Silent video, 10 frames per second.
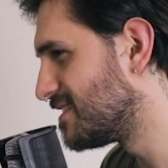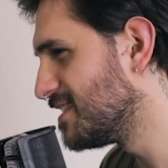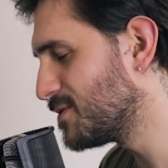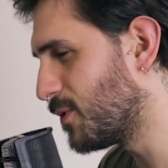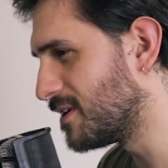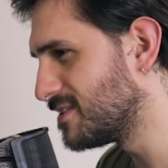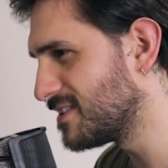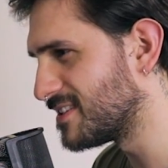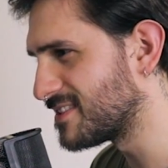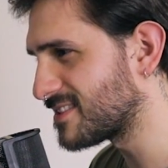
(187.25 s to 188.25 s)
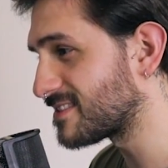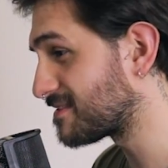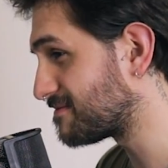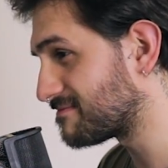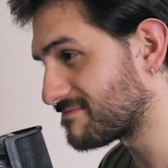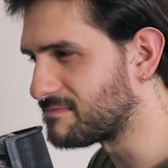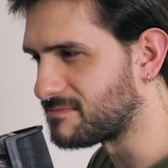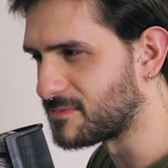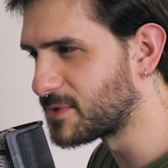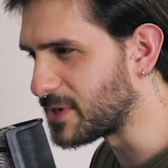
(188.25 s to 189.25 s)
this one is
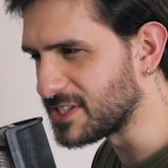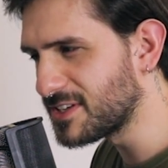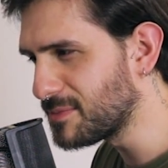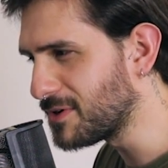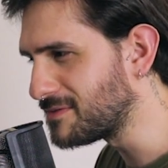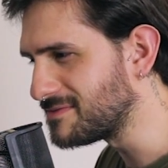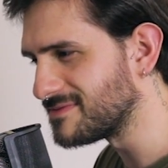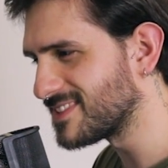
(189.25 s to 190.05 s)
reasonable.